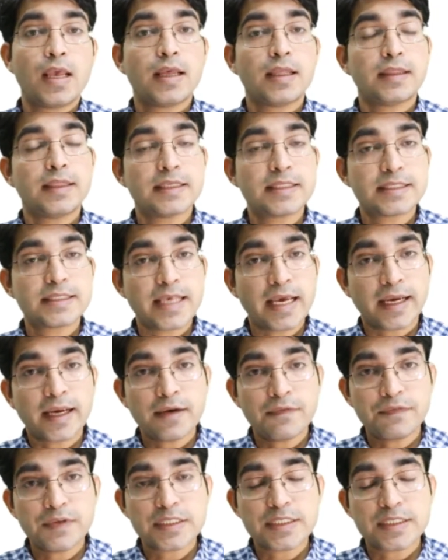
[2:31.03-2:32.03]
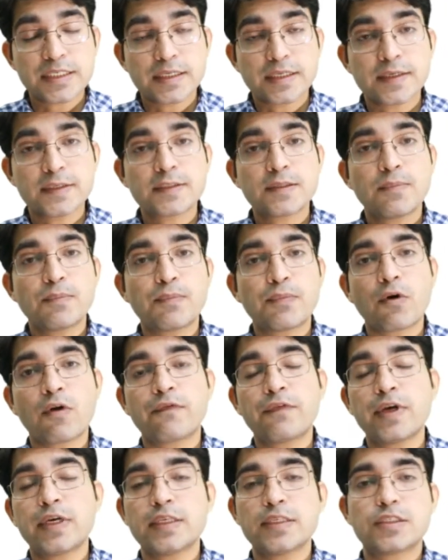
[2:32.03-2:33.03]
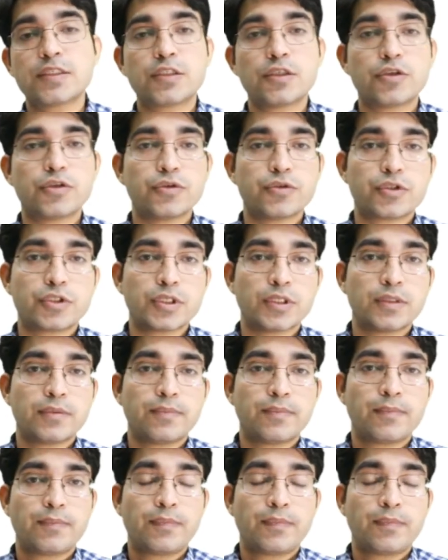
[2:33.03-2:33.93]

The second feature is profit institution.